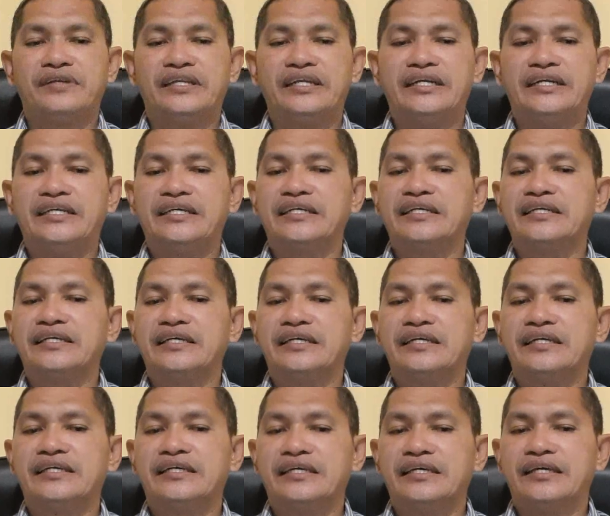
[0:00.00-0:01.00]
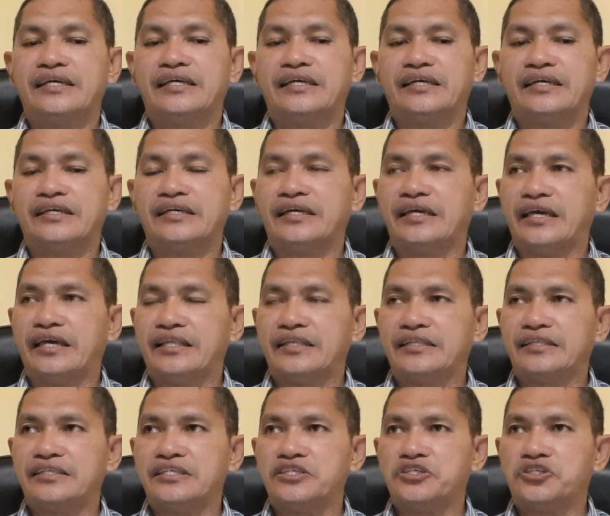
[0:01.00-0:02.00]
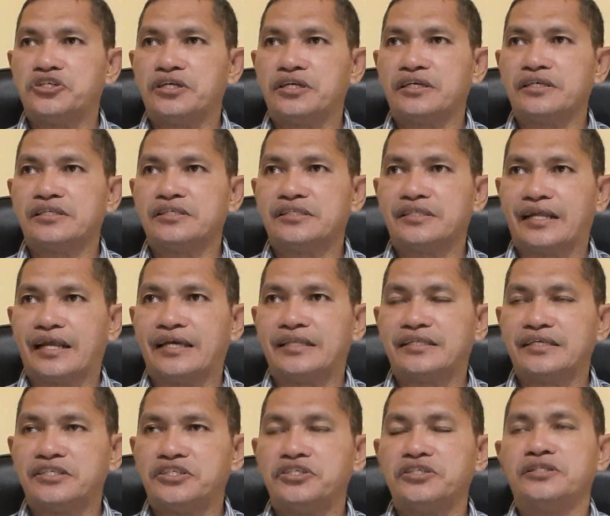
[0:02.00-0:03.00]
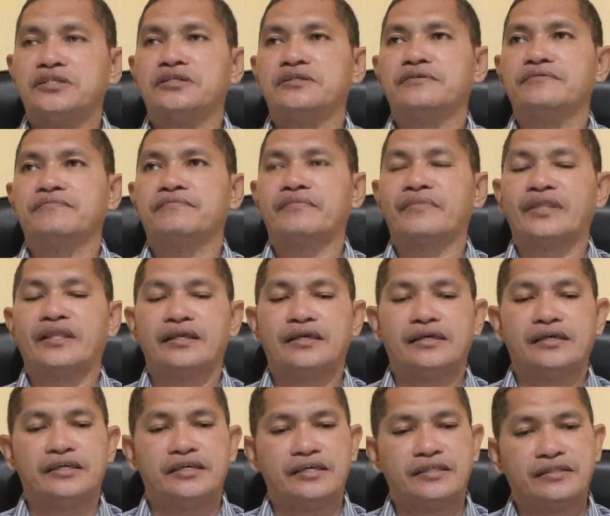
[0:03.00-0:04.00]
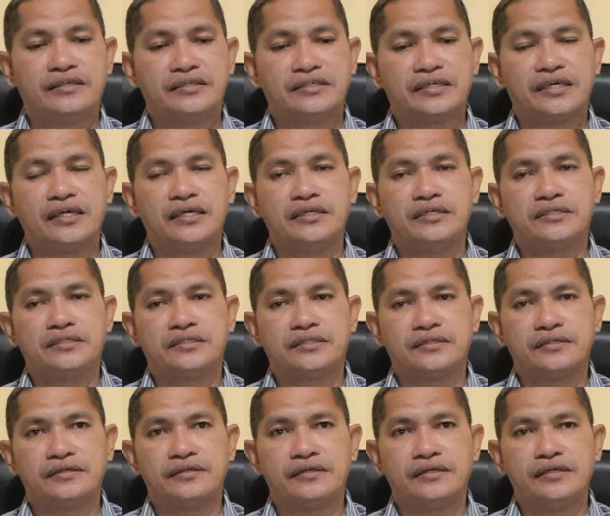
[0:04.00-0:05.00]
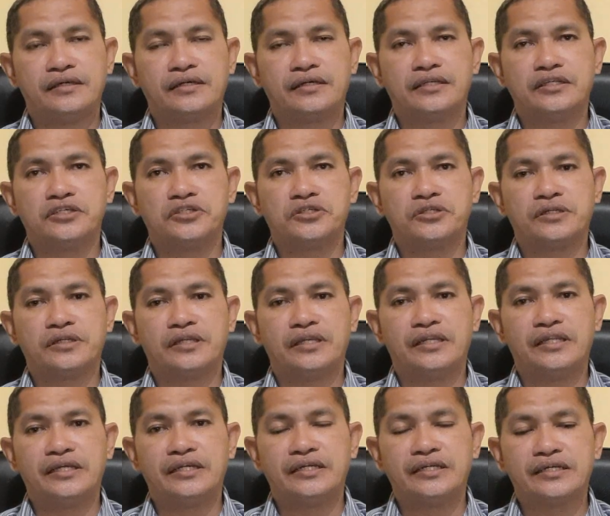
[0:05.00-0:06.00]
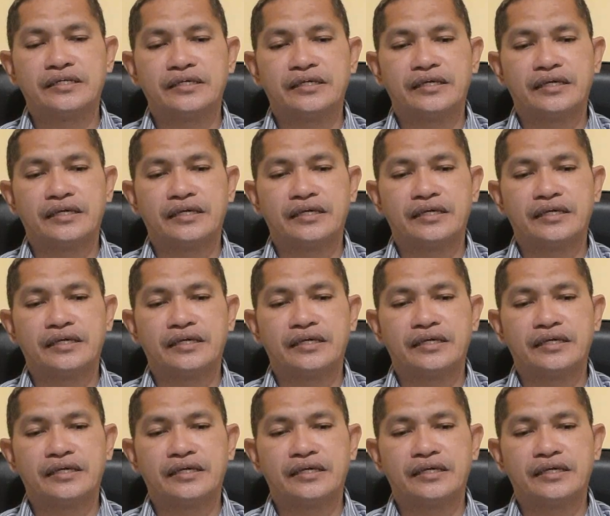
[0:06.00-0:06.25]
learning and teaching strategy. In this case, English learning